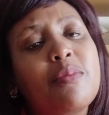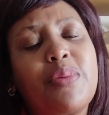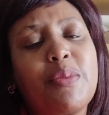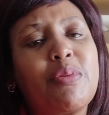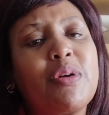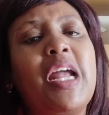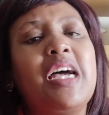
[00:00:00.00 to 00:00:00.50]

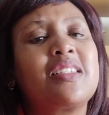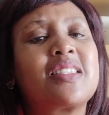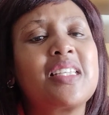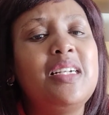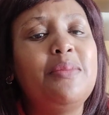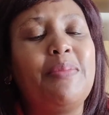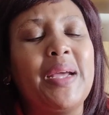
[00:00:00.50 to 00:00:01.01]
people are
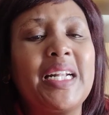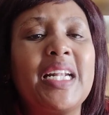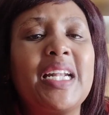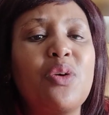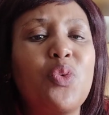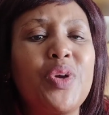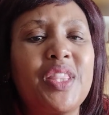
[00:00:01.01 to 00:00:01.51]
still
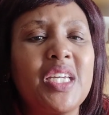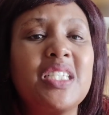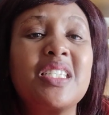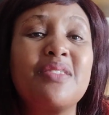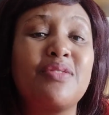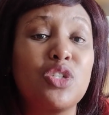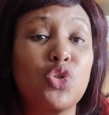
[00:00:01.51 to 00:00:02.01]
battling with it
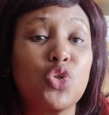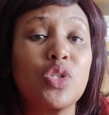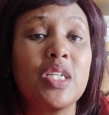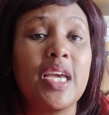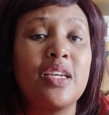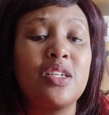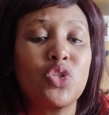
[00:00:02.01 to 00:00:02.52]
even
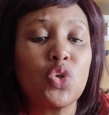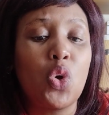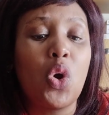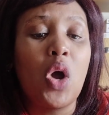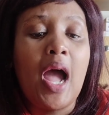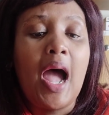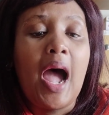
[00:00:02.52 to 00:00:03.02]
today. So